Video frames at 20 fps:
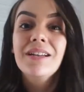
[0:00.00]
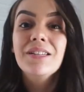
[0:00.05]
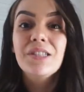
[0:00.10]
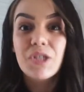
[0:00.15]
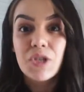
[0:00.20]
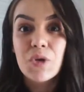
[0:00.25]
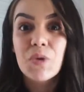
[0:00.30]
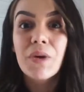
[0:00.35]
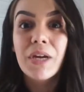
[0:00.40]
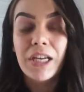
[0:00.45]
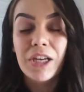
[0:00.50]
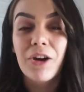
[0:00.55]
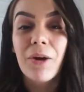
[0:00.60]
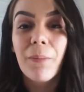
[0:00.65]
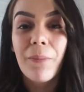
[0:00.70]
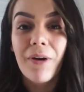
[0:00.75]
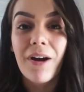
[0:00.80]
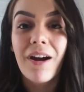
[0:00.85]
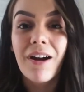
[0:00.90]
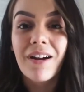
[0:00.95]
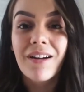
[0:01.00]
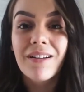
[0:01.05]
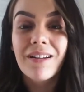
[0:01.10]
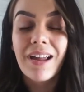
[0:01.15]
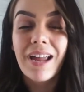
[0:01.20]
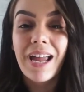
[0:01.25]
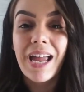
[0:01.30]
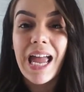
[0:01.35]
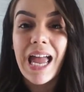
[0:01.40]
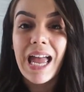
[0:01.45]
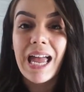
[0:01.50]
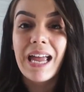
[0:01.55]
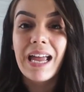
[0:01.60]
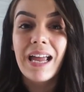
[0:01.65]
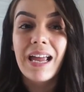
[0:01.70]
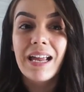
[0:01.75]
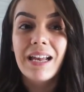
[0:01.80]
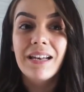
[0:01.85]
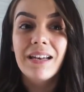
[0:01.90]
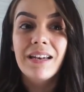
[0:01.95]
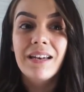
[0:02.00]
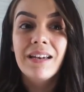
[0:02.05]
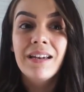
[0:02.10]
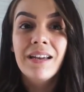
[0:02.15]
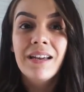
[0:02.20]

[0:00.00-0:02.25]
doing your part and